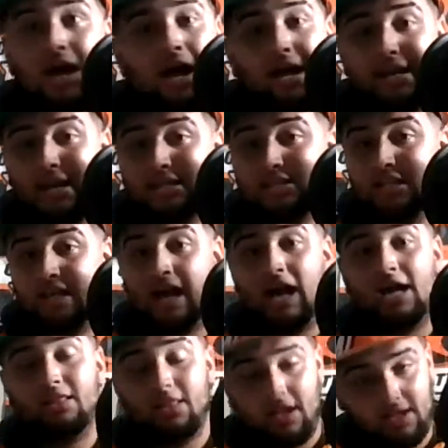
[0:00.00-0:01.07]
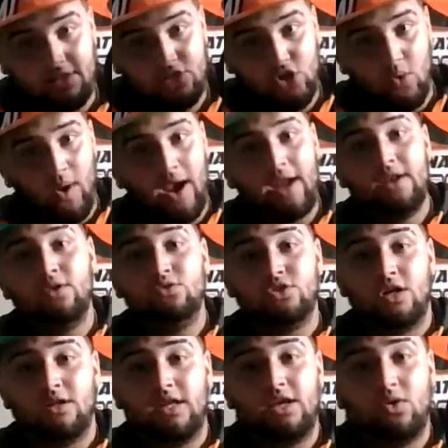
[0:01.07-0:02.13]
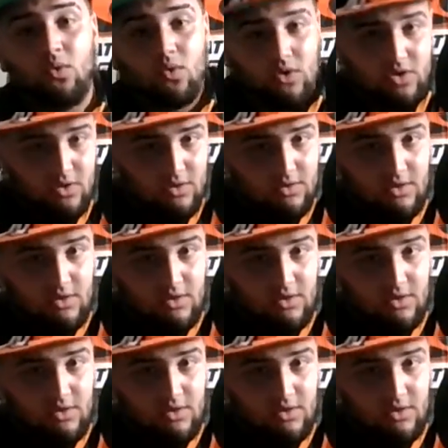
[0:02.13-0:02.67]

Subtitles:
against a guy like Joe Hayden, who's an elite corner.